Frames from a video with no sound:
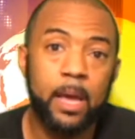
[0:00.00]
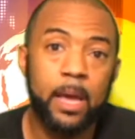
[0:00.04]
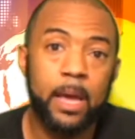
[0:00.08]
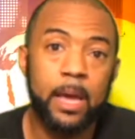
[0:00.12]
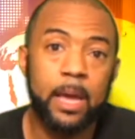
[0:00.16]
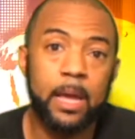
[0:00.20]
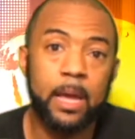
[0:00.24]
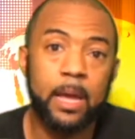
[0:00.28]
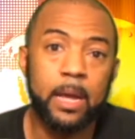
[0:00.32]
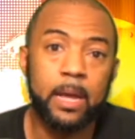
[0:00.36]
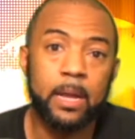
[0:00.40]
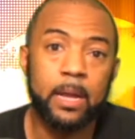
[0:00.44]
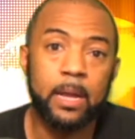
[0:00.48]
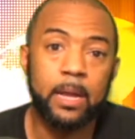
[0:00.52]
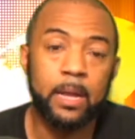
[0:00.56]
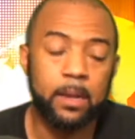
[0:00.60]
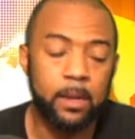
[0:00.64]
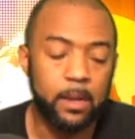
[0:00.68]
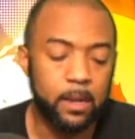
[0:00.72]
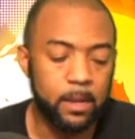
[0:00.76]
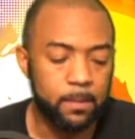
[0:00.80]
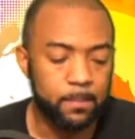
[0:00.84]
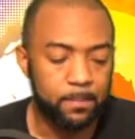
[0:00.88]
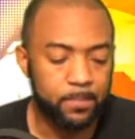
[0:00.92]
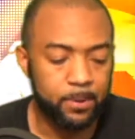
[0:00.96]

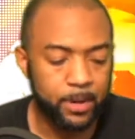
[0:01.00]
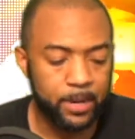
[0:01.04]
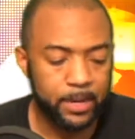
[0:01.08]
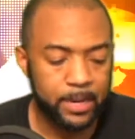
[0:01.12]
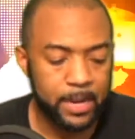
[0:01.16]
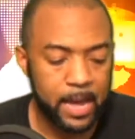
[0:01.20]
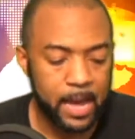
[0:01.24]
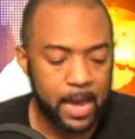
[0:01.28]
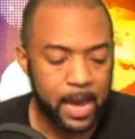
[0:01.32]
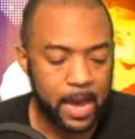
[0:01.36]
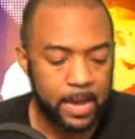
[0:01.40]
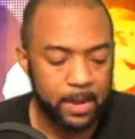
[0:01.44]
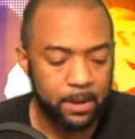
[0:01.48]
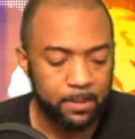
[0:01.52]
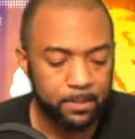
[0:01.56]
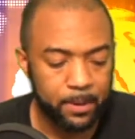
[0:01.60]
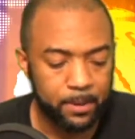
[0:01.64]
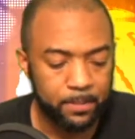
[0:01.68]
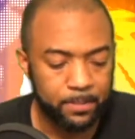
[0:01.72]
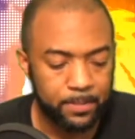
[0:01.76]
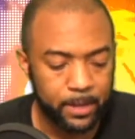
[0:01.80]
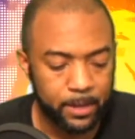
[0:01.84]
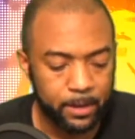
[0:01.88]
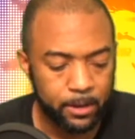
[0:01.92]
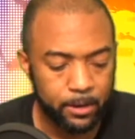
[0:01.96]
and putting that item
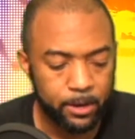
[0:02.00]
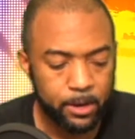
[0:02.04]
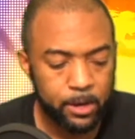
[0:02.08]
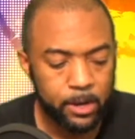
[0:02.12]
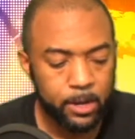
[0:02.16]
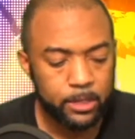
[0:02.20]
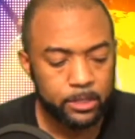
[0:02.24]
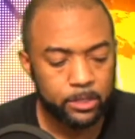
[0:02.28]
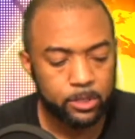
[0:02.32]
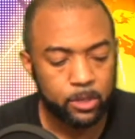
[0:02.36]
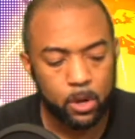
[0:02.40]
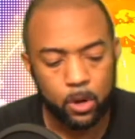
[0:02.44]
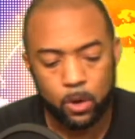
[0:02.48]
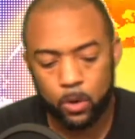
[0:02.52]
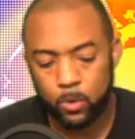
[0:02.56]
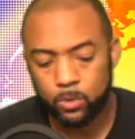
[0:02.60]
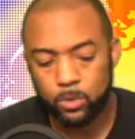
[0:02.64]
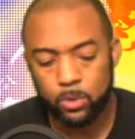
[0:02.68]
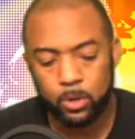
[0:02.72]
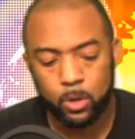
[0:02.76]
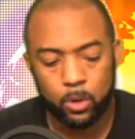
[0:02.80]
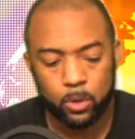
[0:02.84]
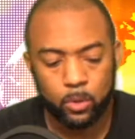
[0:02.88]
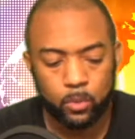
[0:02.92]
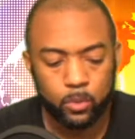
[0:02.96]
up there. So,
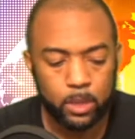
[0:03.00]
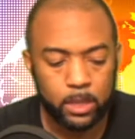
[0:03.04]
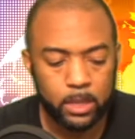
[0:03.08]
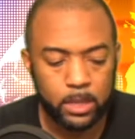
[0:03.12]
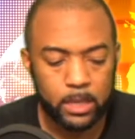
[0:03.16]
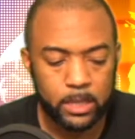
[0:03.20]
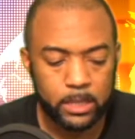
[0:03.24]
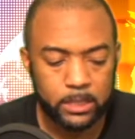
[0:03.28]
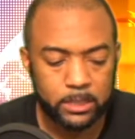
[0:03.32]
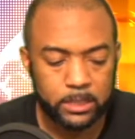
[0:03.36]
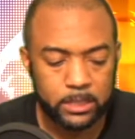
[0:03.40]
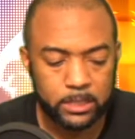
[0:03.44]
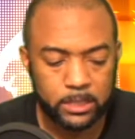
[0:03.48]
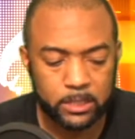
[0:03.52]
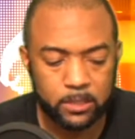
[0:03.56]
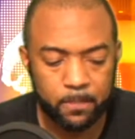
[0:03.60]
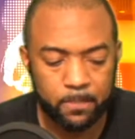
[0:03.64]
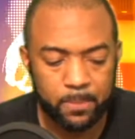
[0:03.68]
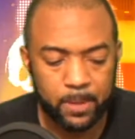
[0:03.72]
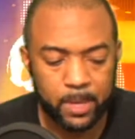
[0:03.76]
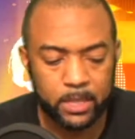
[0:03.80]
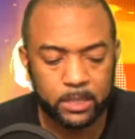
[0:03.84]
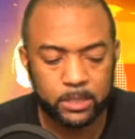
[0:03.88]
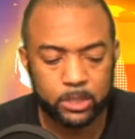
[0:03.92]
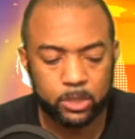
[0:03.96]
it just
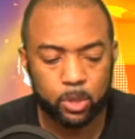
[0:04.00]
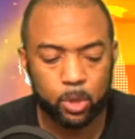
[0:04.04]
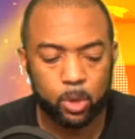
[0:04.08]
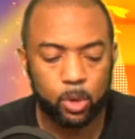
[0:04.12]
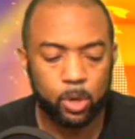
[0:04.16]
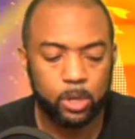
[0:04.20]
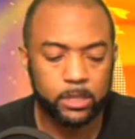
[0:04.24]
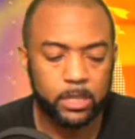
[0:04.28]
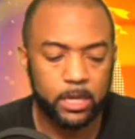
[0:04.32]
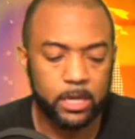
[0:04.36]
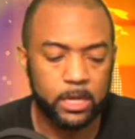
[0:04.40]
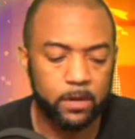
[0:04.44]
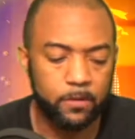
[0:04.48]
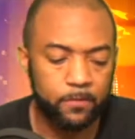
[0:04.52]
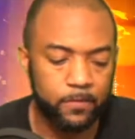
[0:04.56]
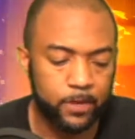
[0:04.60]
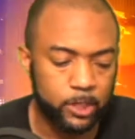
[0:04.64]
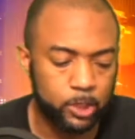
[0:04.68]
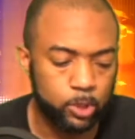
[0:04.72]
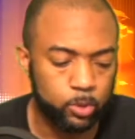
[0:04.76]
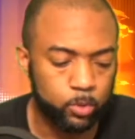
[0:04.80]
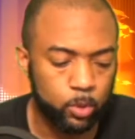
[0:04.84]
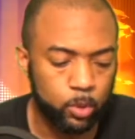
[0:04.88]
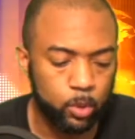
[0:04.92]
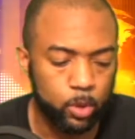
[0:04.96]
depends on the
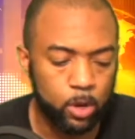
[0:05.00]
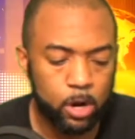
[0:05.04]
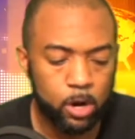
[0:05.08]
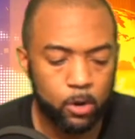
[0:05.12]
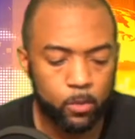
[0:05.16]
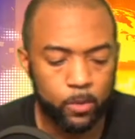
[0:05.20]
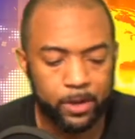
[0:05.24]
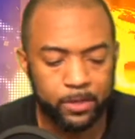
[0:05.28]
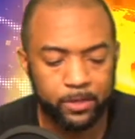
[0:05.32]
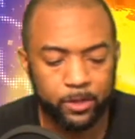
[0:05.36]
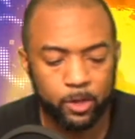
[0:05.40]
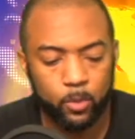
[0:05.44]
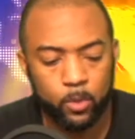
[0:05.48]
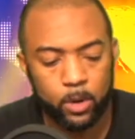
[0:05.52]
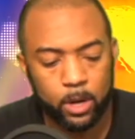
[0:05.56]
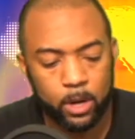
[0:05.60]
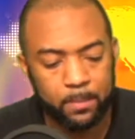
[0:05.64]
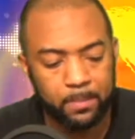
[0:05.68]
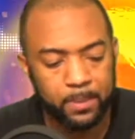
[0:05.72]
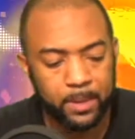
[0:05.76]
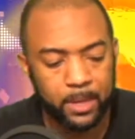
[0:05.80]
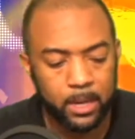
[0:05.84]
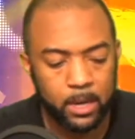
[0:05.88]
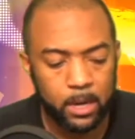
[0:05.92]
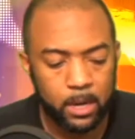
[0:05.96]
individual, whether you want to
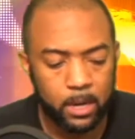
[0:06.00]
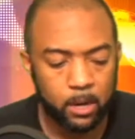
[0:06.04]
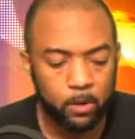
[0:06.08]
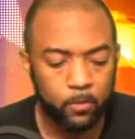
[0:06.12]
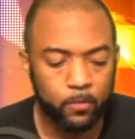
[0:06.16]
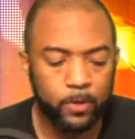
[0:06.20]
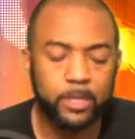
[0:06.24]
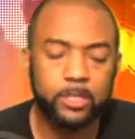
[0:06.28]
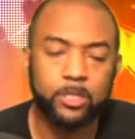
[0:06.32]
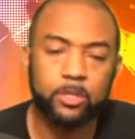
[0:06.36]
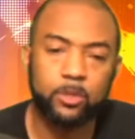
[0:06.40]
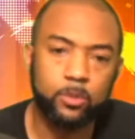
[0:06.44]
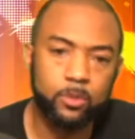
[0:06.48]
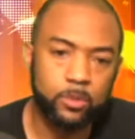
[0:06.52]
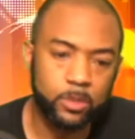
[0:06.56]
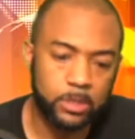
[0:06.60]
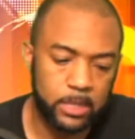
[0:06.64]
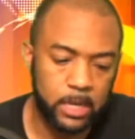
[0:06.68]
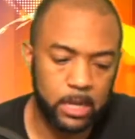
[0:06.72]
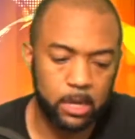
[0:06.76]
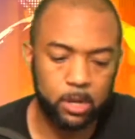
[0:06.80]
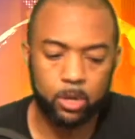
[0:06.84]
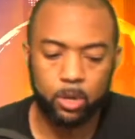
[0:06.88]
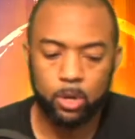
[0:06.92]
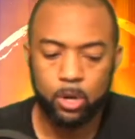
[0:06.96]
be an original
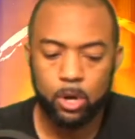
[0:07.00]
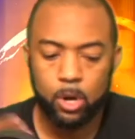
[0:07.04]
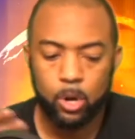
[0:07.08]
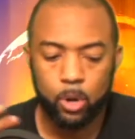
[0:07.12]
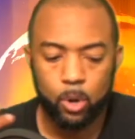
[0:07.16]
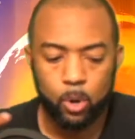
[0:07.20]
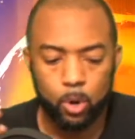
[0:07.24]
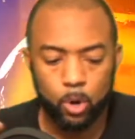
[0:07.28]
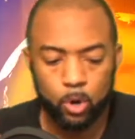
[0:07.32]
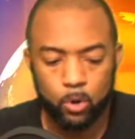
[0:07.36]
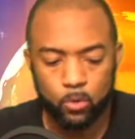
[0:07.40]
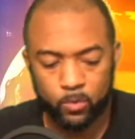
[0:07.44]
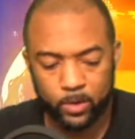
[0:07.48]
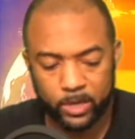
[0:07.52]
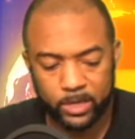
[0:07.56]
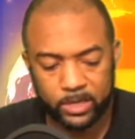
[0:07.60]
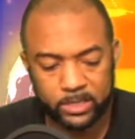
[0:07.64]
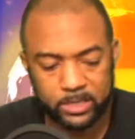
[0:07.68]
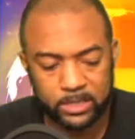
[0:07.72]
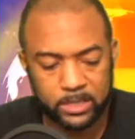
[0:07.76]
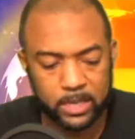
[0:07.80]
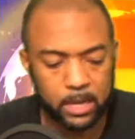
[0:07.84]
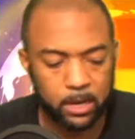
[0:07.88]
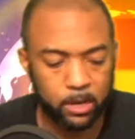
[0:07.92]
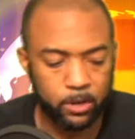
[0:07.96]
seller or a
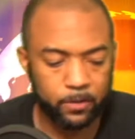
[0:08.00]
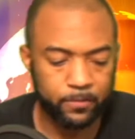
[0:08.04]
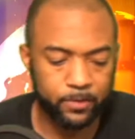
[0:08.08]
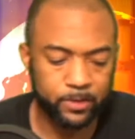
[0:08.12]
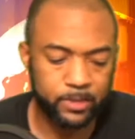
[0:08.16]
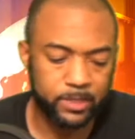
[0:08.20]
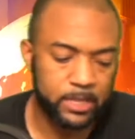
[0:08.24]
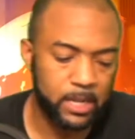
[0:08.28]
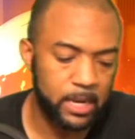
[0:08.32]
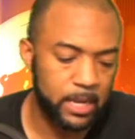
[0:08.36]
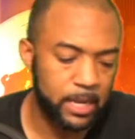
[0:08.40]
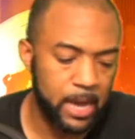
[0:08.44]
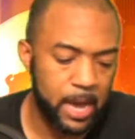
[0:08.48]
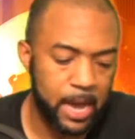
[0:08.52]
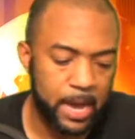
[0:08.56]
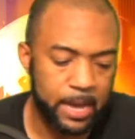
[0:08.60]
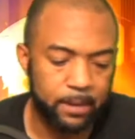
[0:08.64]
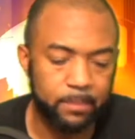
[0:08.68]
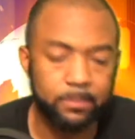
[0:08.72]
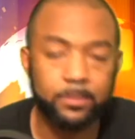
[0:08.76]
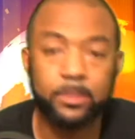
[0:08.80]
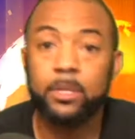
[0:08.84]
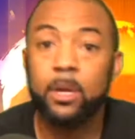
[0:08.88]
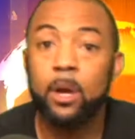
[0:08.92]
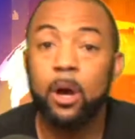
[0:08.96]
reseller if you're selling
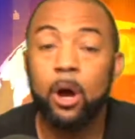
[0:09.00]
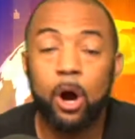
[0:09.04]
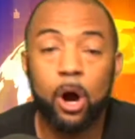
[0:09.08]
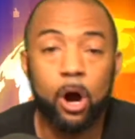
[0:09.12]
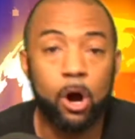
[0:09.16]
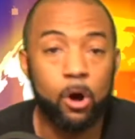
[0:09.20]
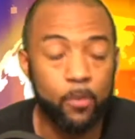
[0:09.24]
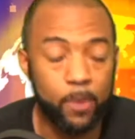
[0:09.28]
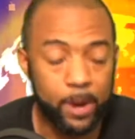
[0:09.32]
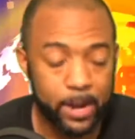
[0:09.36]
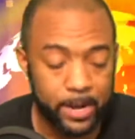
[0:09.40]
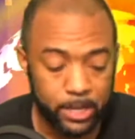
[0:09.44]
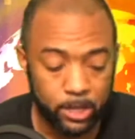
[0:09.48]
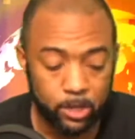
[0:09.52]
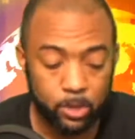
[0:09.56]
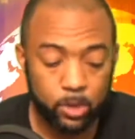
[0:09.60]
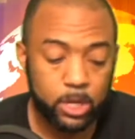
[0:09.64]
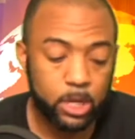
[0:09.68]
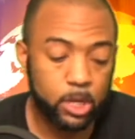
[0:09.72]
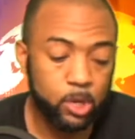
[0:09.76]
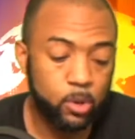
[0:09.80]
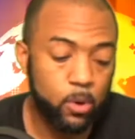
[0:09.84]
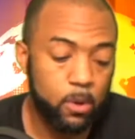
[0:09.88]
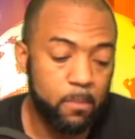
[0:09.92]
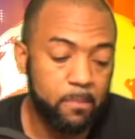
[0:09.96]
items already. You
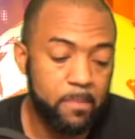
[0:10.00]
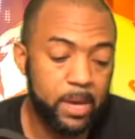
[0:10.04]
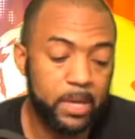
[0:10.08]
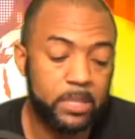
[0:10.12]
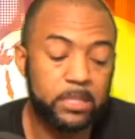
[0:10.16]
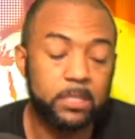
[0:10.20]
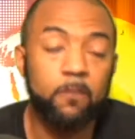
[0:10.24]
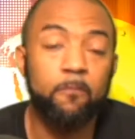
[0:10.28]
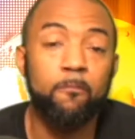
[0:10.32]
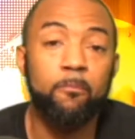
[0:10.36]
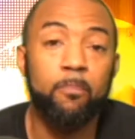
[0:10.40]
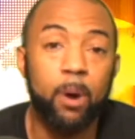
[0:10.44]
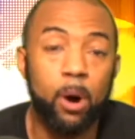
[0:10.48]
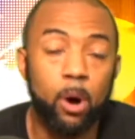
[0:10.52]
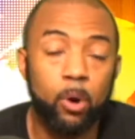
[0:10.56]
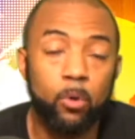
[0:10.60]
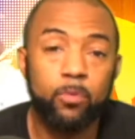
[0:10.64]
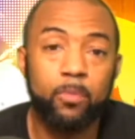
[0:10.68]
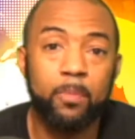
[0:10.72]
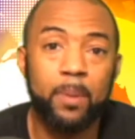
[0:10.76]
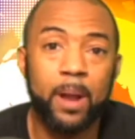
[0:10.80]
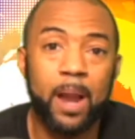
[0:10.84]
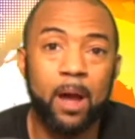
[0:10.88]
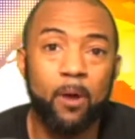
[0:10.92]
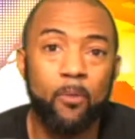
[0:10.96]
can do a mix of
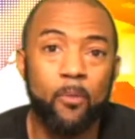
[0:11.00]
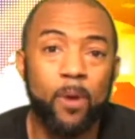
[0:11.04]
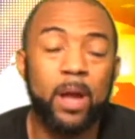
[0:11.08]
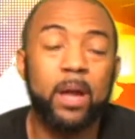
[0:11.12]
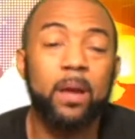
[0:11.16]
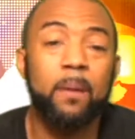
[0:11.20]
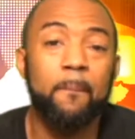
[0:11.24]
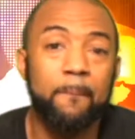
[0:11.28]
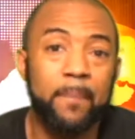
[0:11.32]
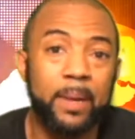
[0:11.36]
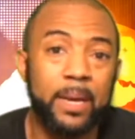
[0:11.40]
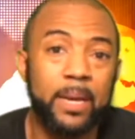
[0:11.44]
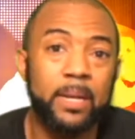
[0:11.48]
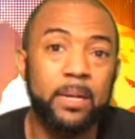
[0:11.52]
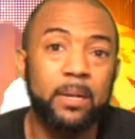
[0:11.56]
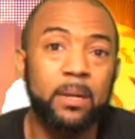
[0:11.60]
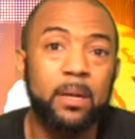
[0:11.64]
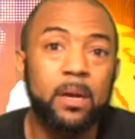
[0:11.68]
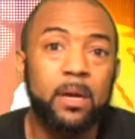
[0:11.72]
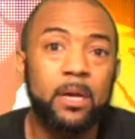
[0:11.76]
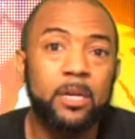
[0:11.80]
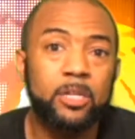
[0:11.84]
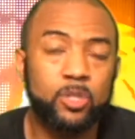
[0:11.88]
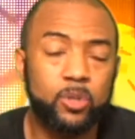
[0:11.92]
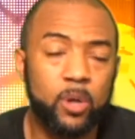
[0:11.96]
both, but I recommend
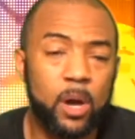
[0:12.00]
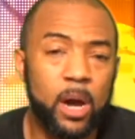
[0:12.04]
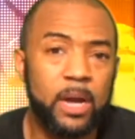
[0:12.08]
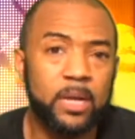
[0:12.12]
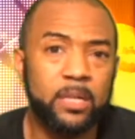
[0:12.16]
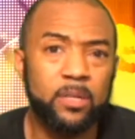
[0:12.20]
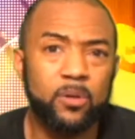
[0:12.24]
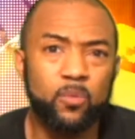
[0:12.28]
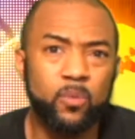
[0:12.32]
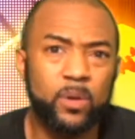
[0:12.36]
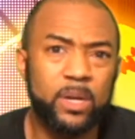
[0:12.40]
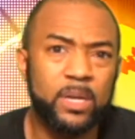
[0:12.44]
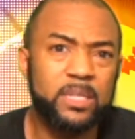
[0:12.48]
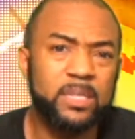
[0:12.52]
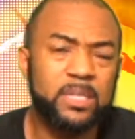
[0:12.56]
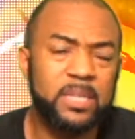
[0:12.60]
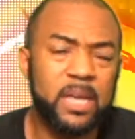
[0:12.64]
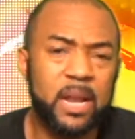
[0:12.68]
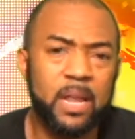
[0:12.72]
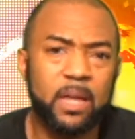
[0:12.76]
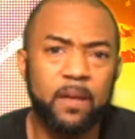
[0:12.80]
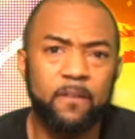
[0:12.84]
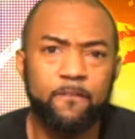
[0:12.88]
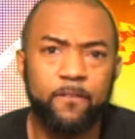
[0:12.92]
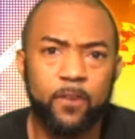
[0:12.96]
trying the
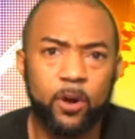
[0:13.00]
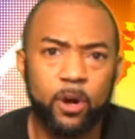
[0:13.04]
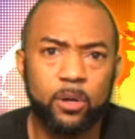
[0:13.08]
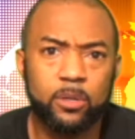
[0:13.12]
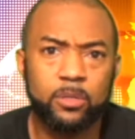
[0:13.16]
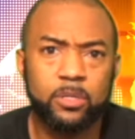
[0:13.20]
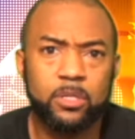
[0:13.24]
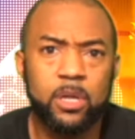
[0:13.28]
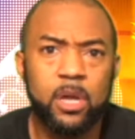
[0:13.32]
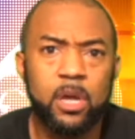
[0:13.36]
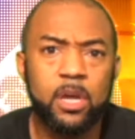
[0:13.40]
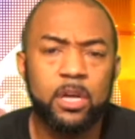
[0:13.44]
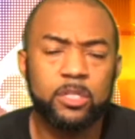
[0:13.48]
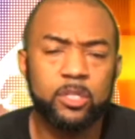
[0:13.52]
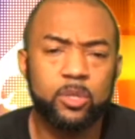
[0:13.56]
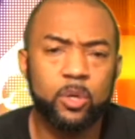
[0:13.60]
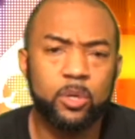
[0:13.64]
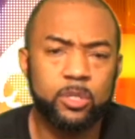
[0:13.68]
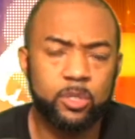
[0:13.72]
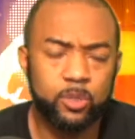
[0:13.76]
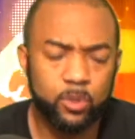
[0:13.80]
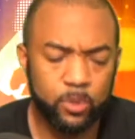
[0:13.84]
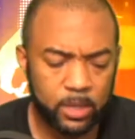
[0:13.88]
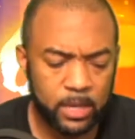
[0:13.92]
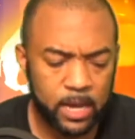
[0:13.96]
reselling first so
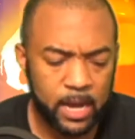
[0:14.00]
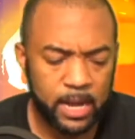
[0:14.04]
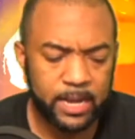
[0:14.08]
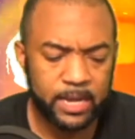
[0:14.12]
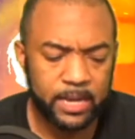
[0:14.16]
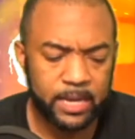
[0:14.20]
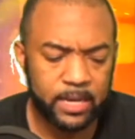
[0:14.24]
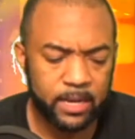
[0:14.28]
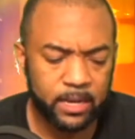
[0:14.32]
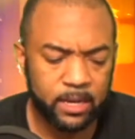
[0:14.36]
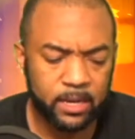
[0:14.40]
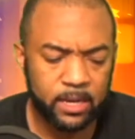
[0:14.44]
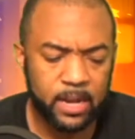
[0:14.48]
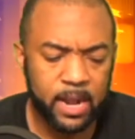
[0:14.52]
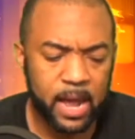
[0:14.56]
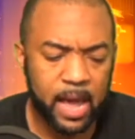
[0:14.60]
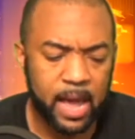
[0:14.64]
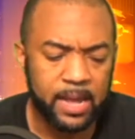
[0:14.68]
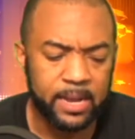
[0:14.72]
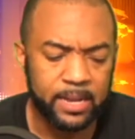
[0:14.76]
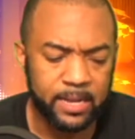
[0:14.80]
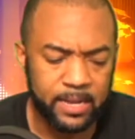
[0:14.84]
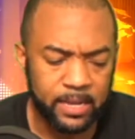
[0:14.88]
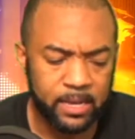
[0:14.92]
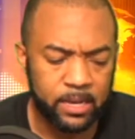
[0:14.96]
that you can kind of get a good
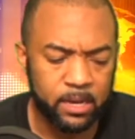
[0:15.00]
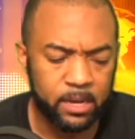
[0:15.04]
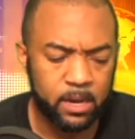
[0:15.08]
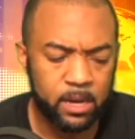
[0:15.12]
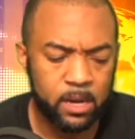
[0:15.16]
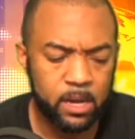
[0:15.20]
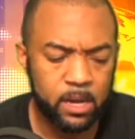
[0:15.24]
idea